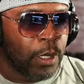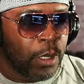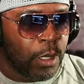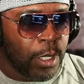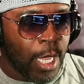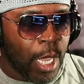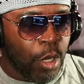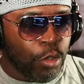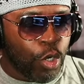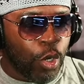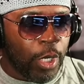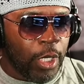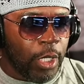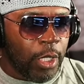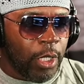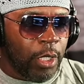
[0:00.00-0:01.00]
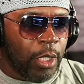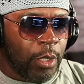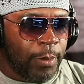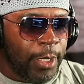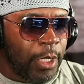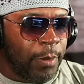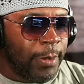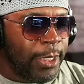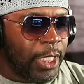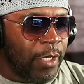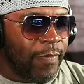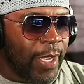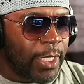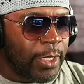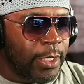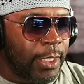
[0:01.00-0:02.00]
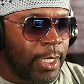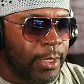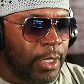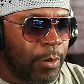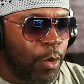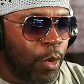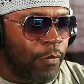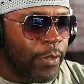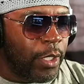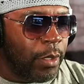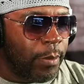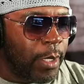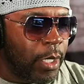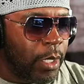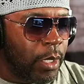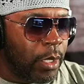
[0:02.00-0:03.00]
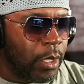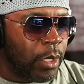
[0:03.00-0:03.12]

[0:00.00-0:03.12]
Yeah, I don't know. Let me see if I can check some over here, man.